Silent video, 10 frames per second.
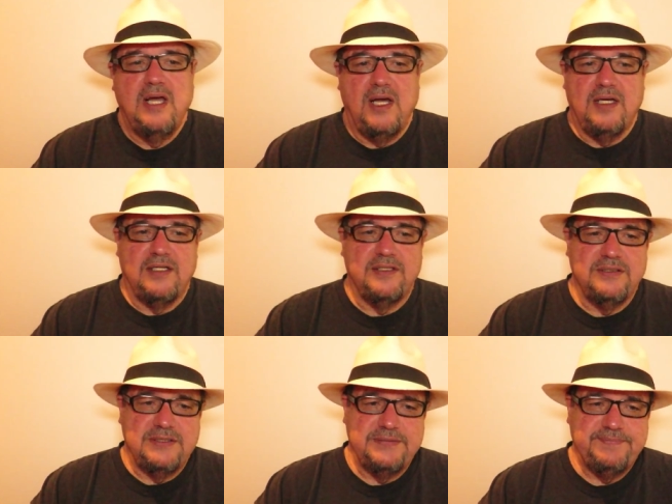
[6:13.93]

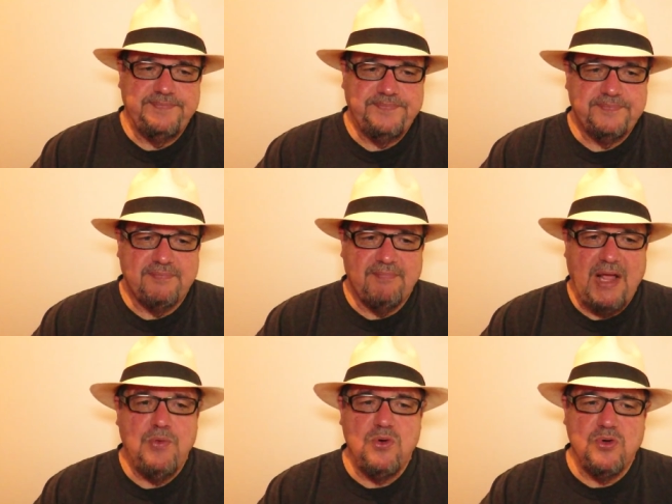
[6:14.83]
I
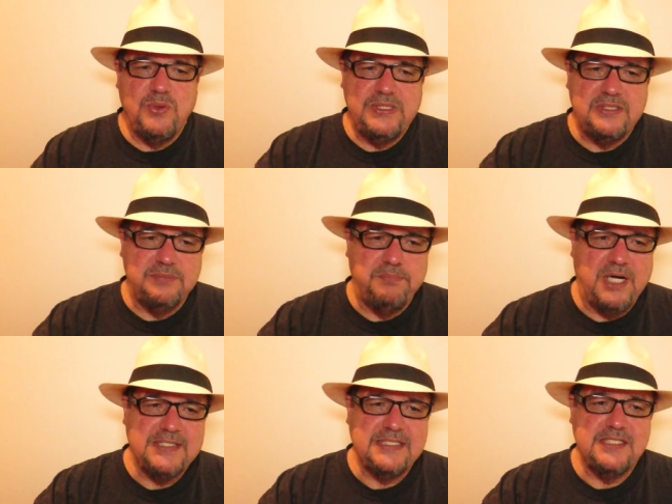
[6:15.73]
won't go into
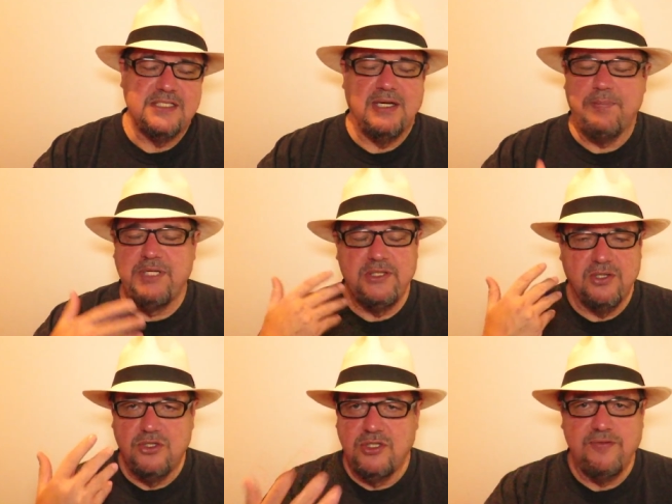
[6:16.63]
buses. I mean,
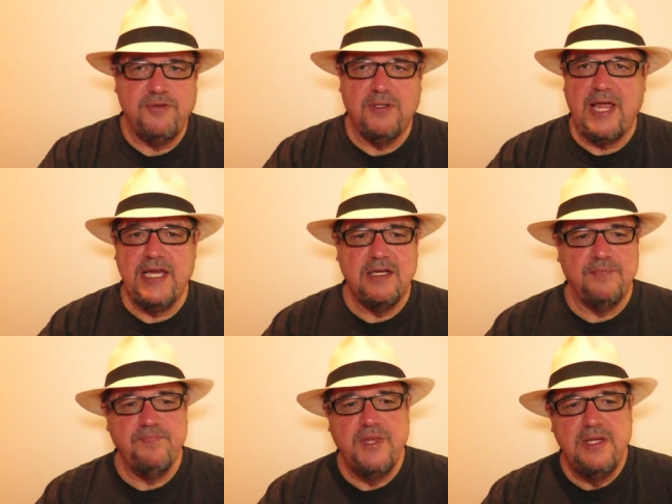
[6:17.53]
they're good if you like
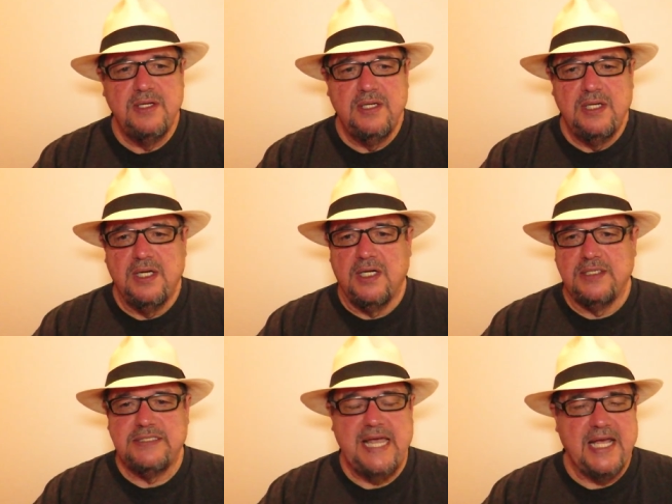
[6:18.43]
them.
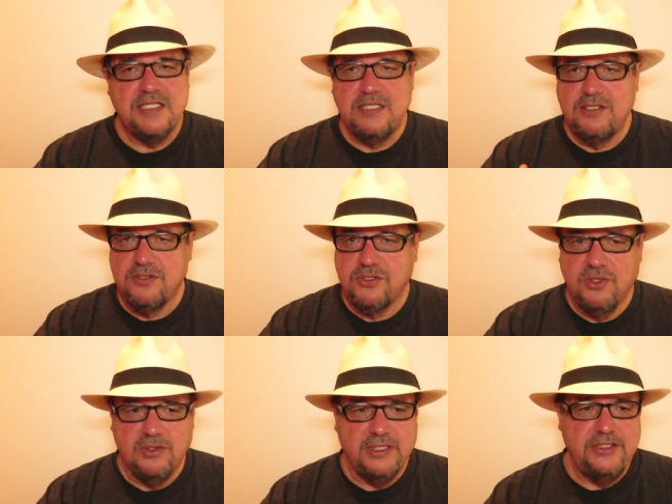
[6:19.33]
Taxis are
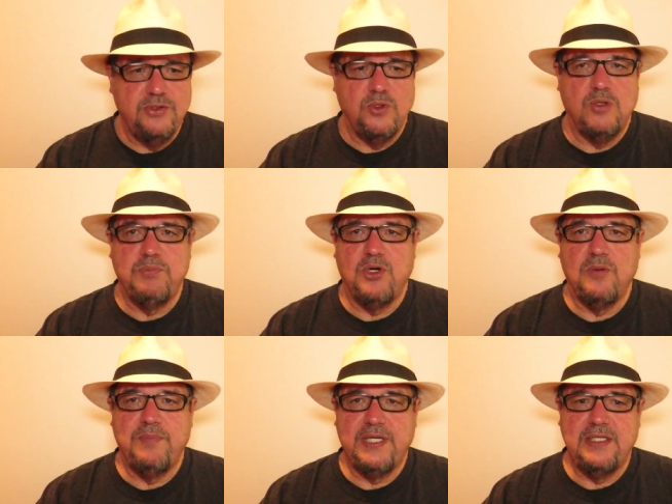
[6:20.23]
certainly
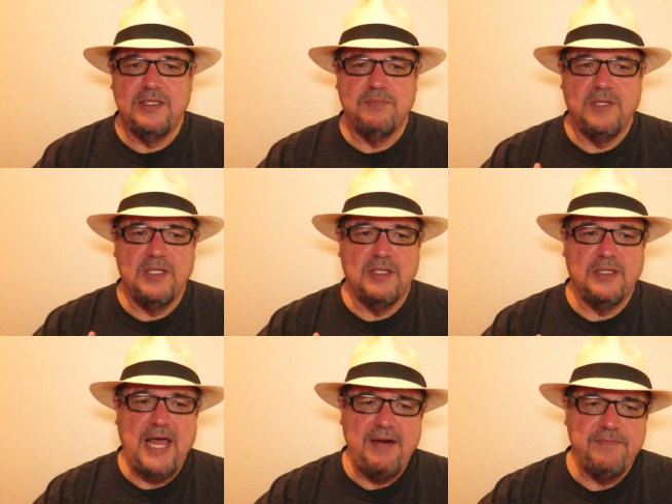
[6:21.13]
doable, but a
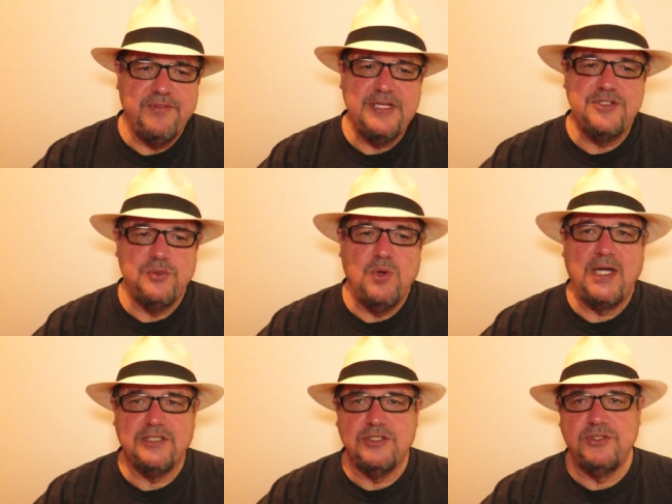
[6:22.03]
lot of things you
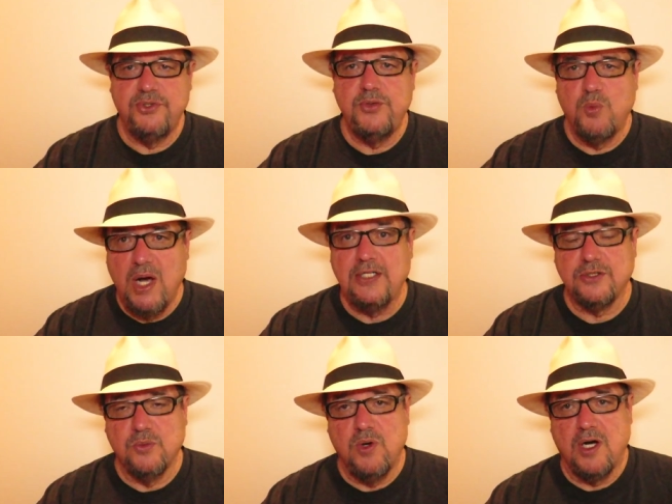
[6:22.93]
want to do, you want
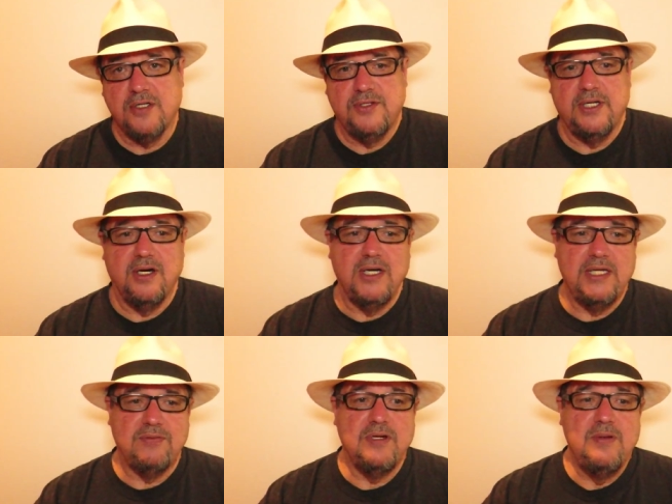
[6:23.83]
to walk there,
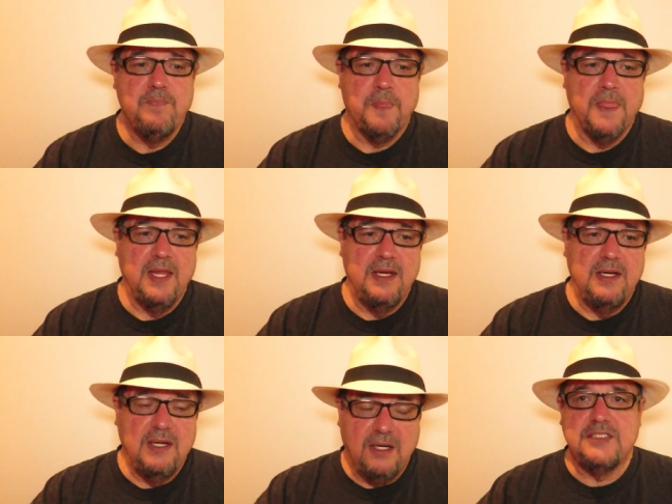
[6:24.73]
and
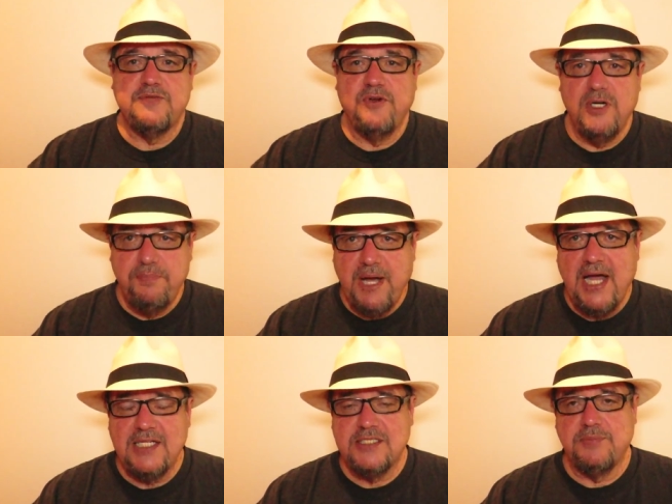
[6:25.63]
it's very
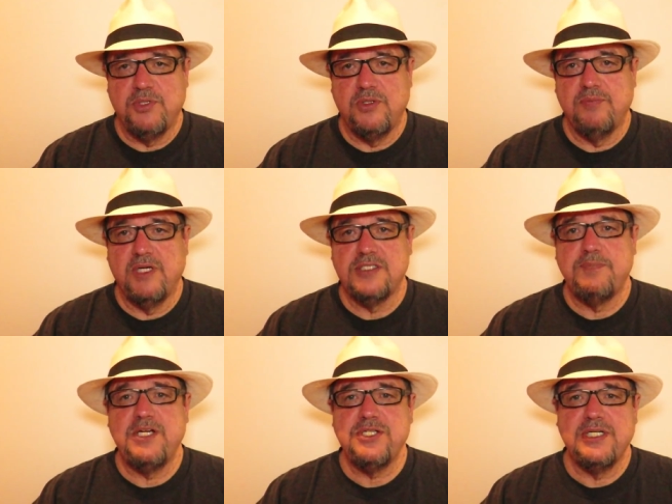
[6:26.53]
possible,
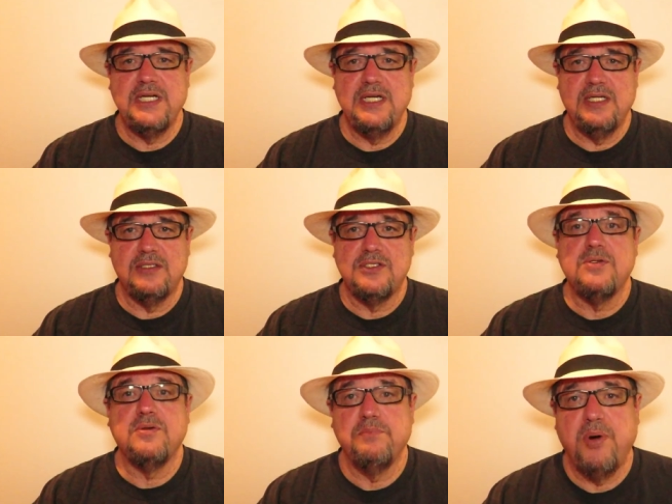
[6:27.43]
especially in
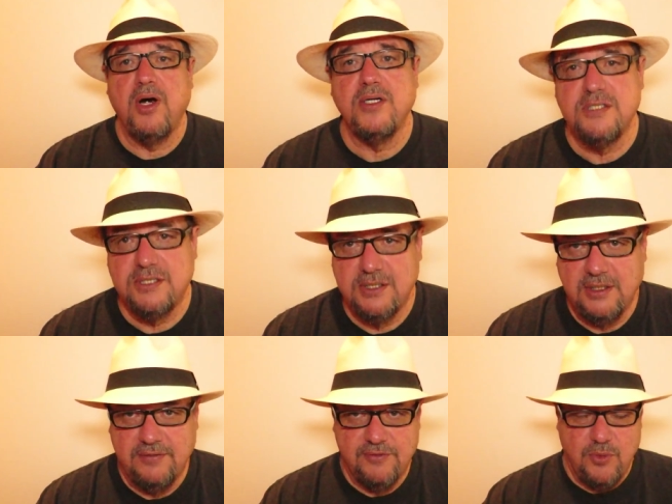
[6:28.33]
certain parts
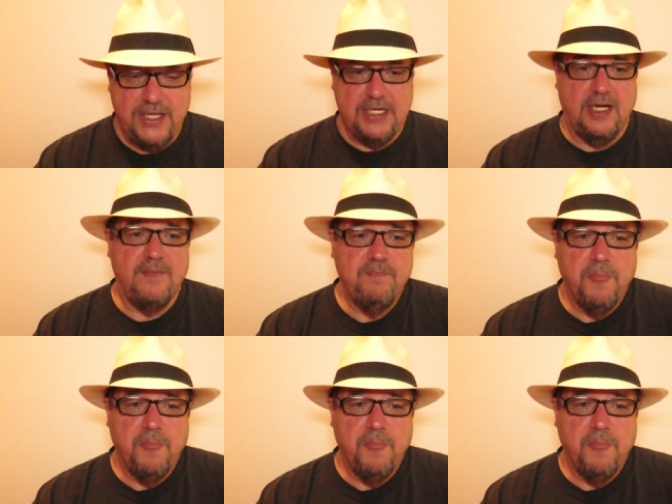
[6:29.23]
of Cuenca.